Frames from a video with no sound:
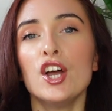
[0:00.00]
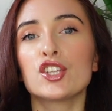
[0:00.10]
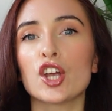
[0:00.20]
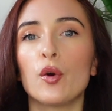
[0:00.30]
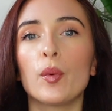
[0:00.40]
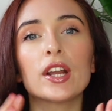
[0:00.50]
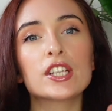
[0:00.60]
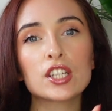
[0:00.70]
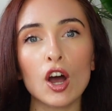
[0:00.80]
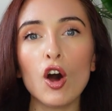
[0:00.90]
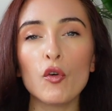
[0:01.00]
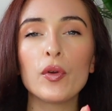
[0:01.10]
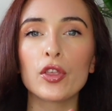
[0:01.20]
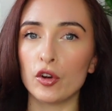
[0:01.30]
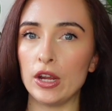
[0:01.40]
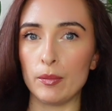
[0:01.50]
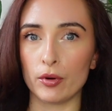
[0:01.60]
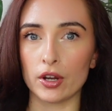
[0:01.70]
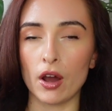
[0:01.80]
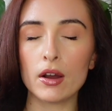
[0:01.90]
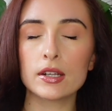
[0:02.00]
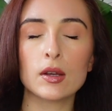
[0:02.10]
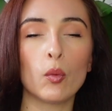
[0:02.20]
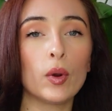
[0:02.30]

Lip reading: So we're going to start off with cream products.